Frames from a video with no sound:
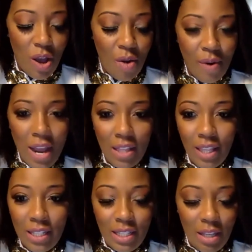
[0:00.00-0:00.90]
All right,
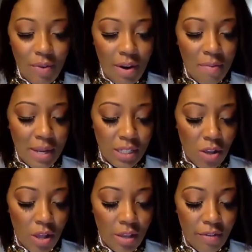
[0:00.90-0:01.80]
let's see where everybody's
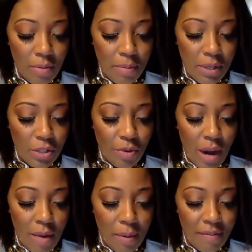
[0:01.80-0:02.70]
calling from. Let me just
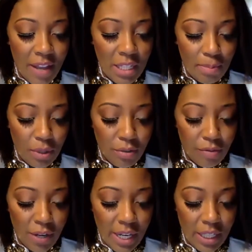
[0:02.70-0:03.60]
grab our Facebook
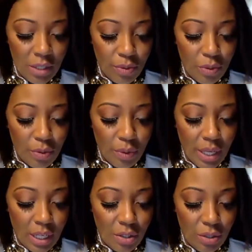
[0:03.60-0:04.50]
friends real
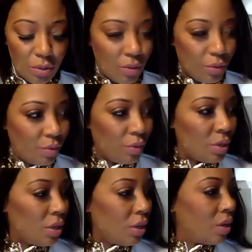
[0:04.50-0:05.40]
quick to
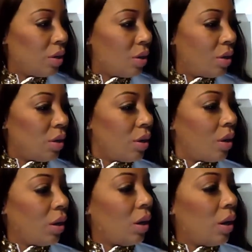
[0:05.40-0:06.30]

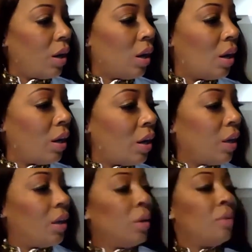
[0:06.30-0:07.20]

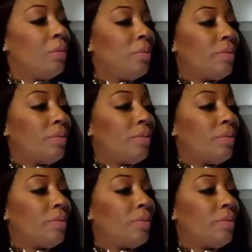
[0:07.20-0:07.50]
uh